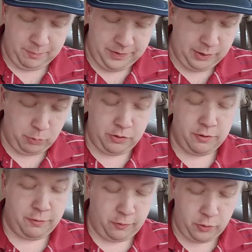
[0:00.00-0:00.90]
This was the
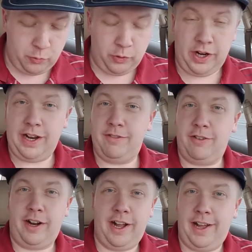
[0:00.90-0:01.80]
first one I ever
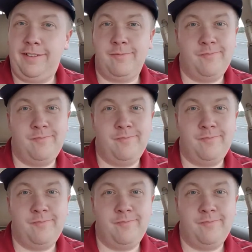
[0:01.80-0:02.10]
got,